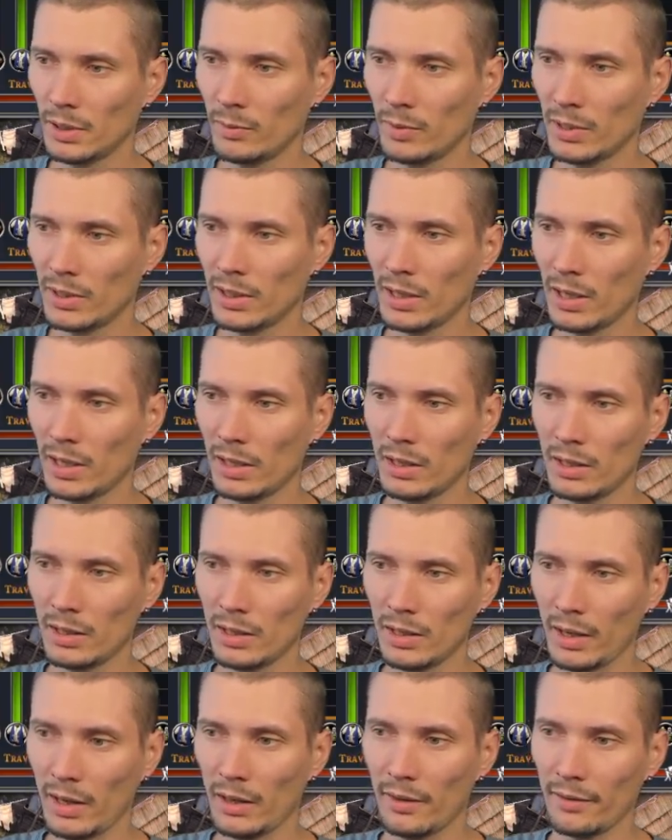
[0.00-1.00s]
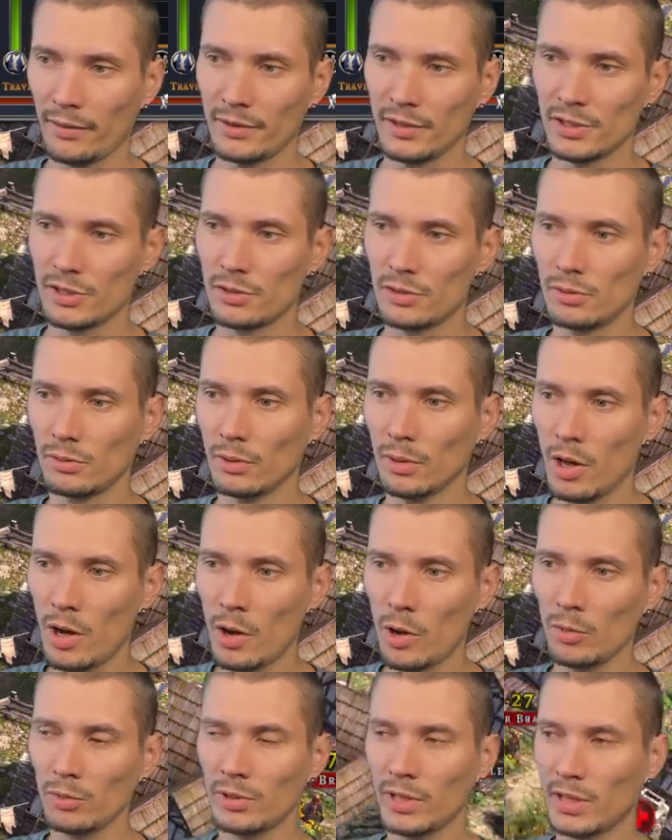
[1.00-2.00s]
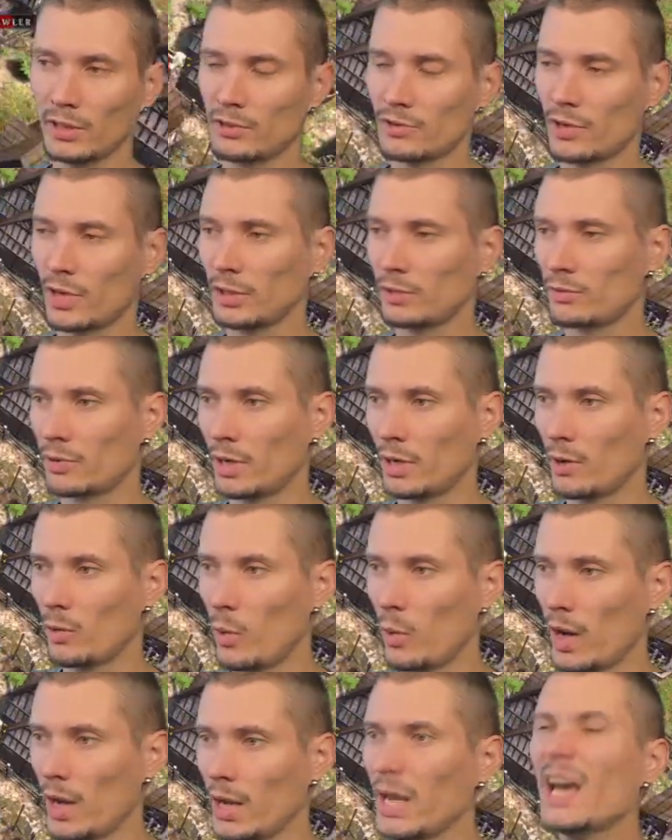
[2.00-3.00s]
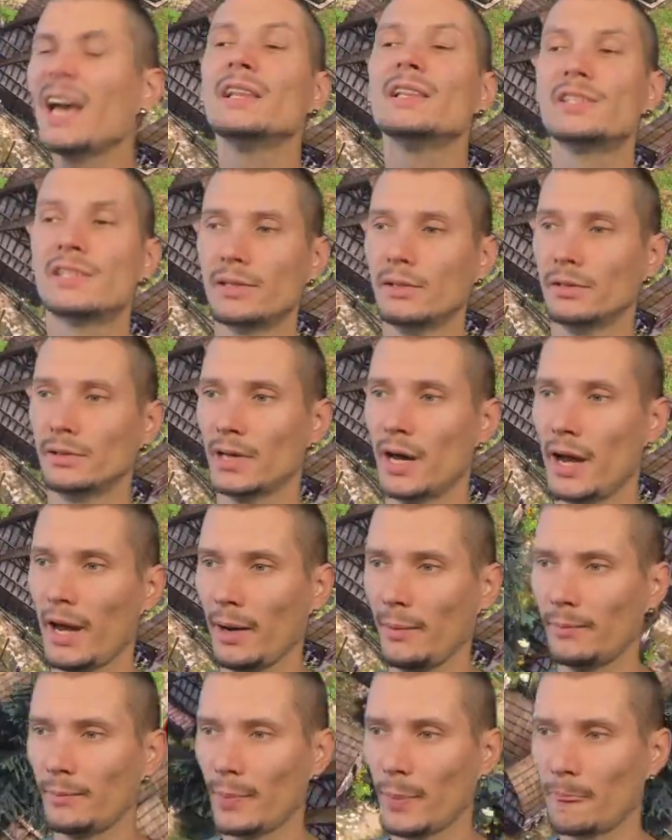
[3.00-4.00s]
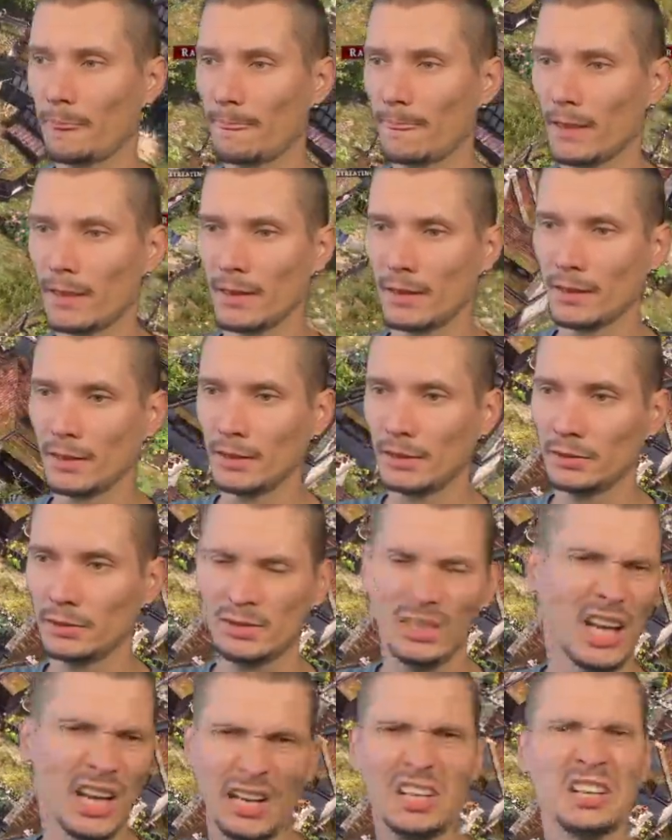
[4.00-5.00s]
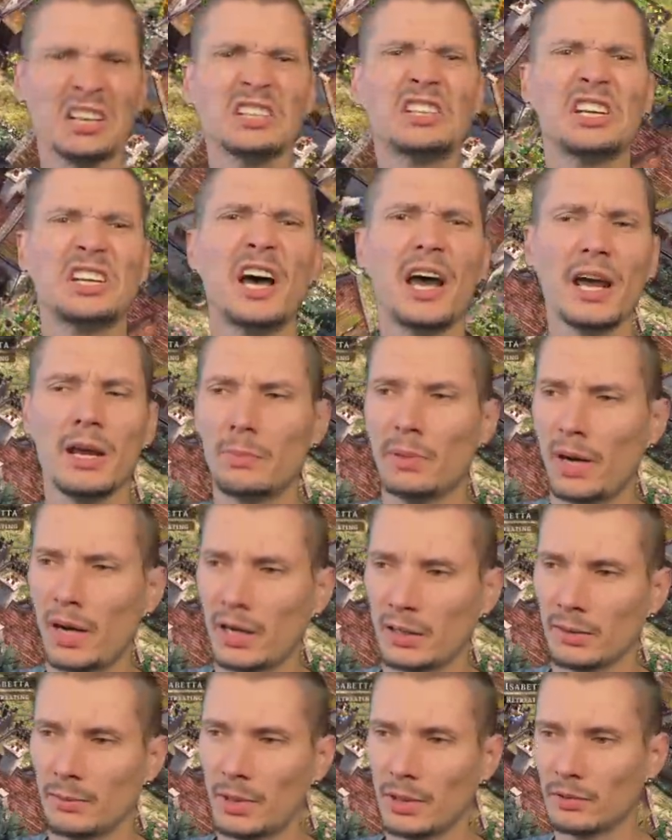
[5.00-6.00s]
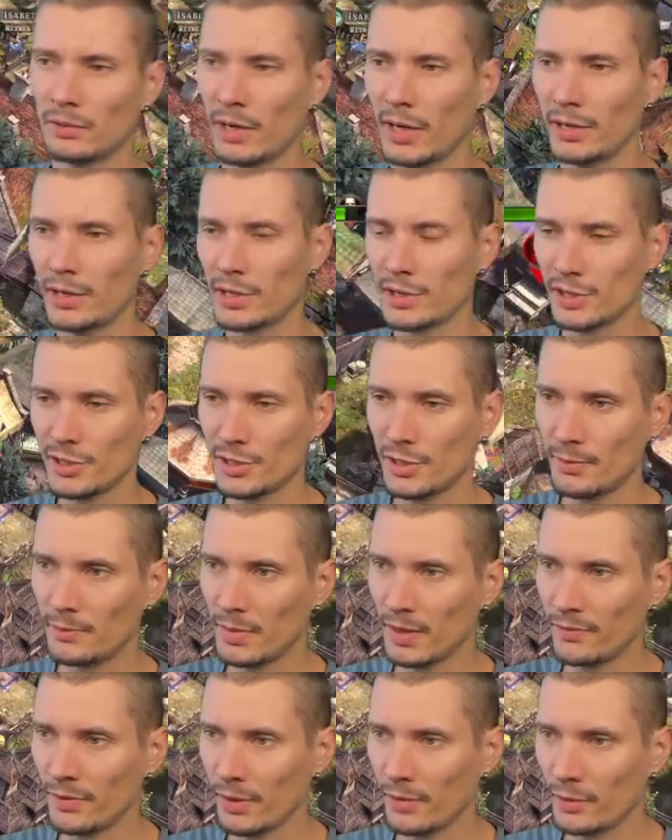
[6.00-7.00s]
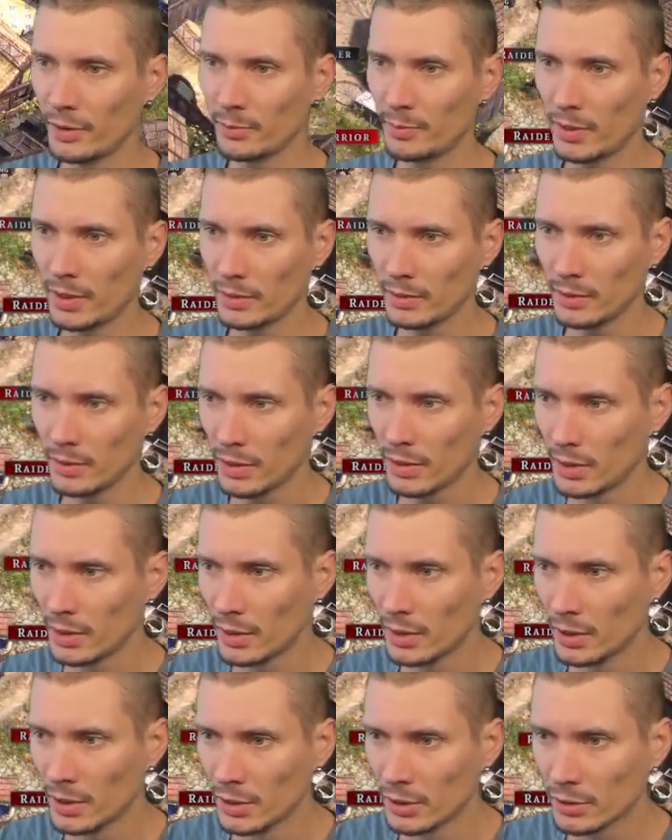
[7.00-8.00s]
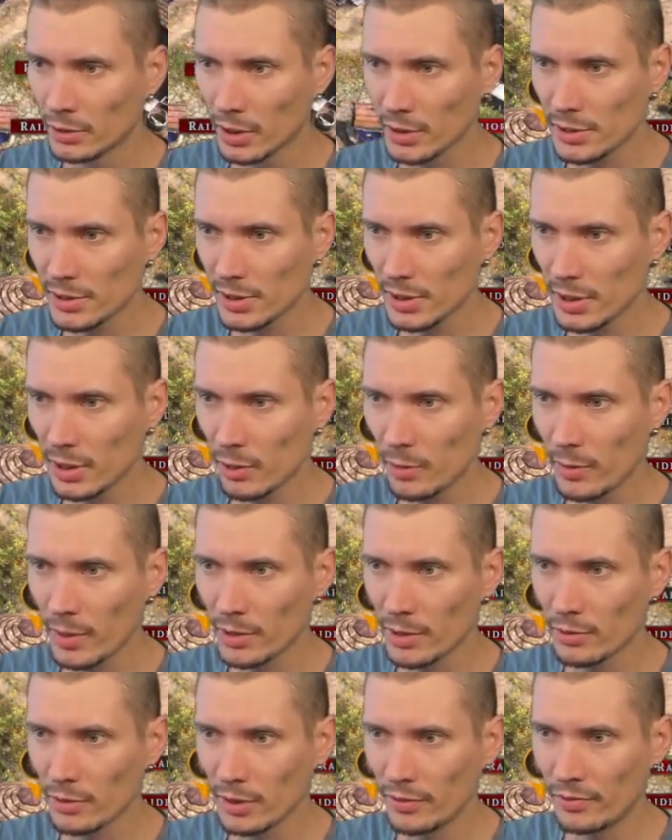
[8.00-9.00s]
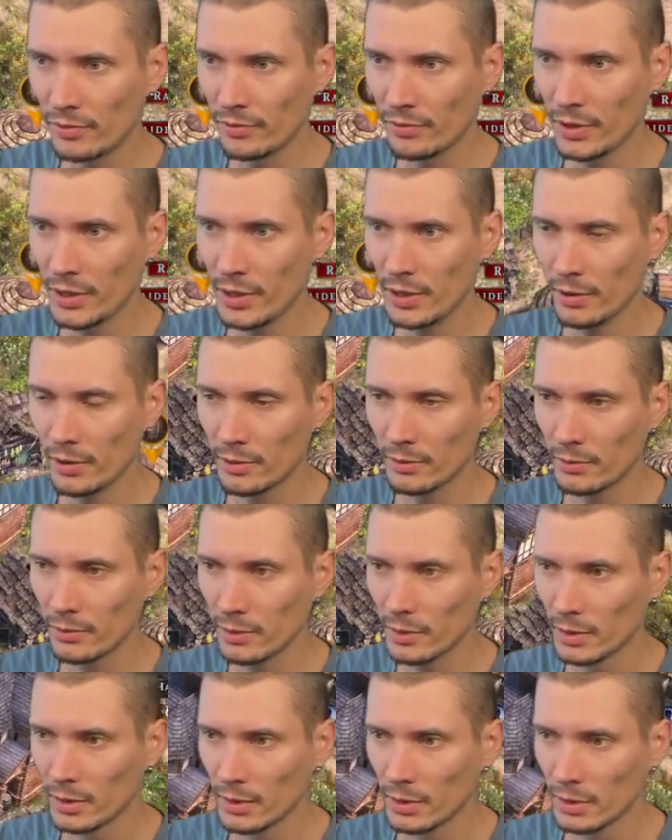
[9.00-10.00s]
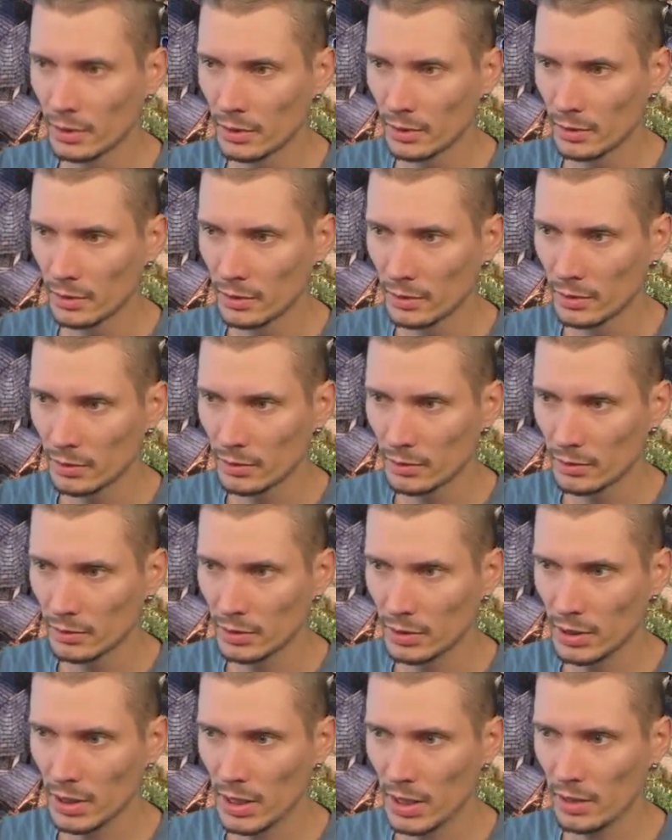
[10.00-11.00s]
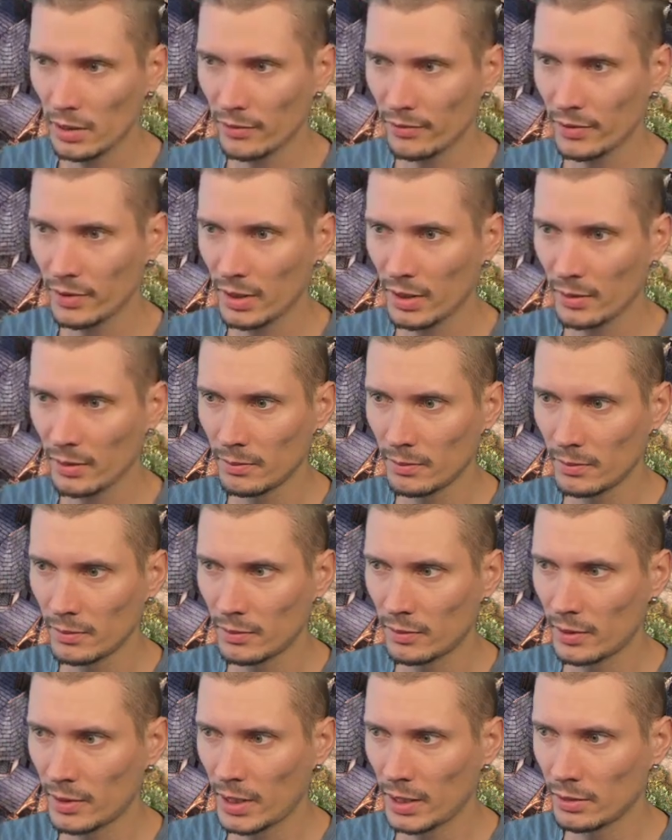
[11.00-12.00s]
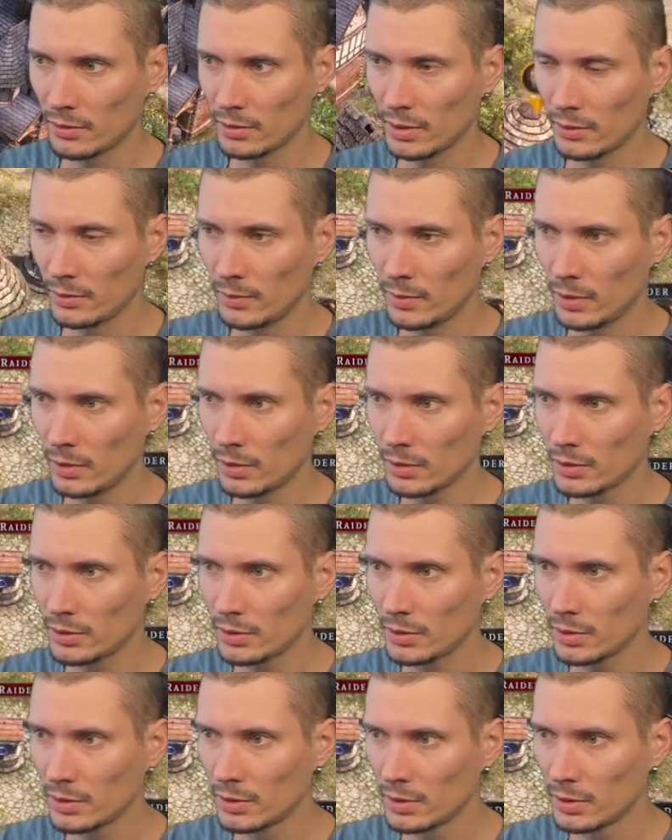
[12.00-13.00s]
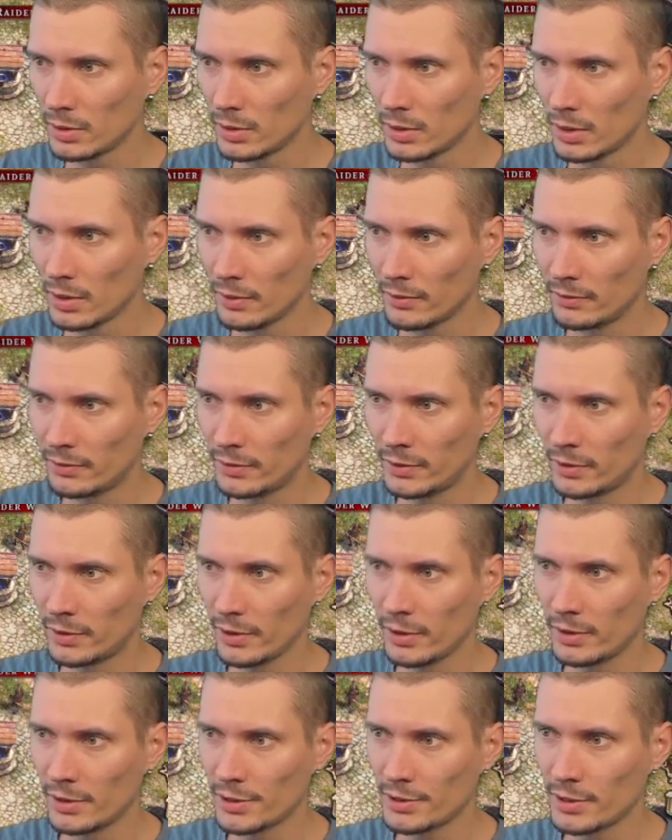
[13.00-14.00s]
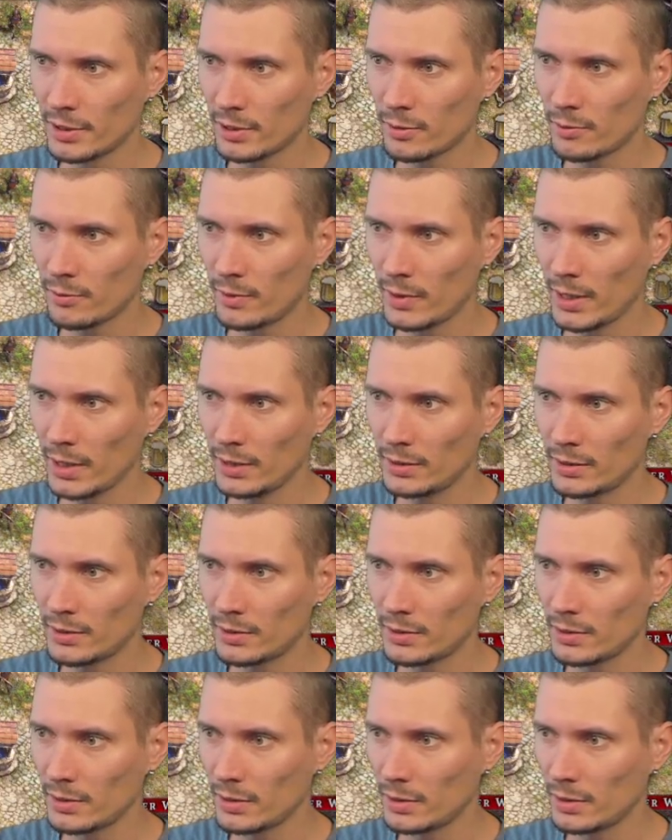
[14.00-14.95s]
And when the health is too low, they try to run away and still die. Yeah, the dying part about raiders is my favorite part. So let's see how we're doing here. None of them run to the vault. Warriors are quite